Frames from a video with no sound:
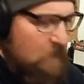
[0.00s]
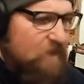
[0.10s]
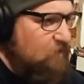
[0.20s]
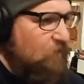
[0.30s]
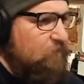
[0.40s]

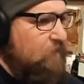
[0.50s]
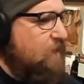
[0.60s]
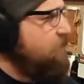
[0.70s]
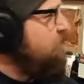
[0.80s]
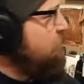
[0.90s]
totally
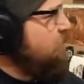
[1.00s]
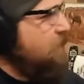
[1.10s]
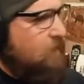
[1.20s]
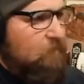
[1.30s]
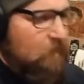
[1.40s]
forgot that you were
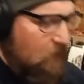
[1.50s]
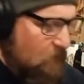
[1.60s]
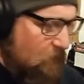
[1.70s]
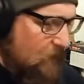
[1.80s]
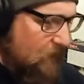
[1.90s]
there. I don't know
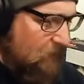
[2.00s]
why.